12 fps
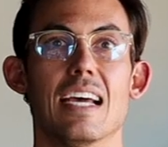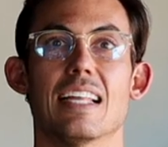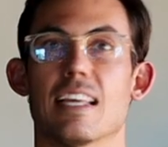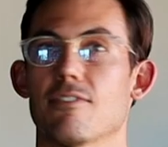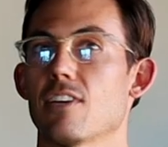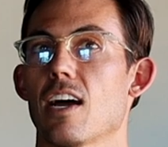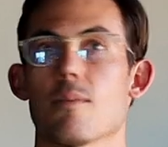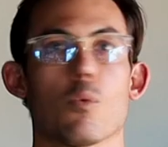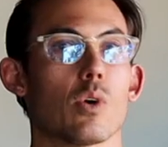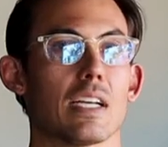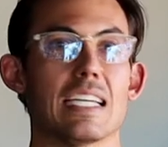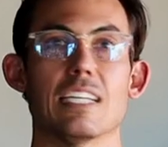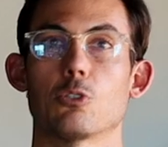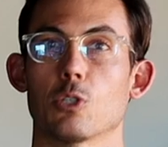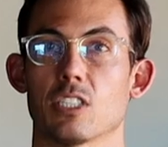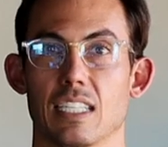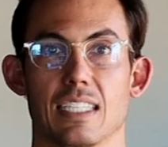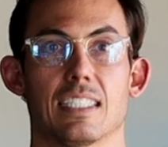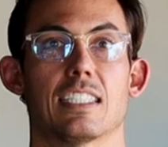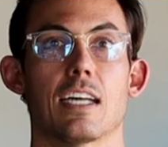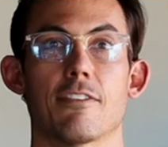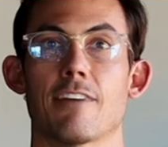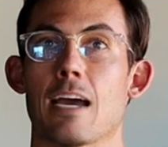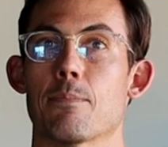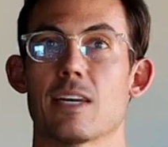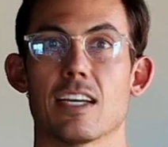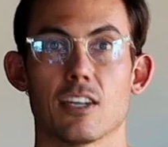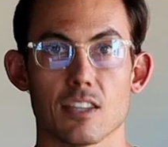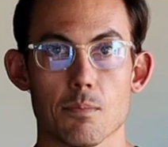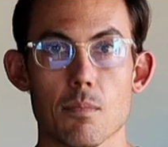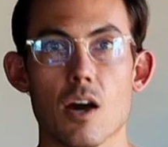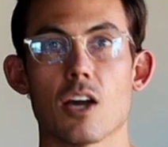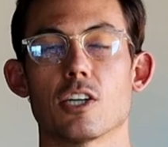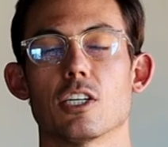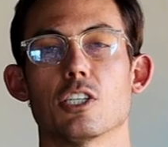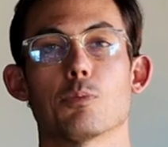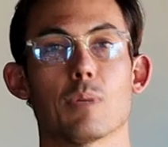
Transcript: They've got more interesting stuff happening on the monitors,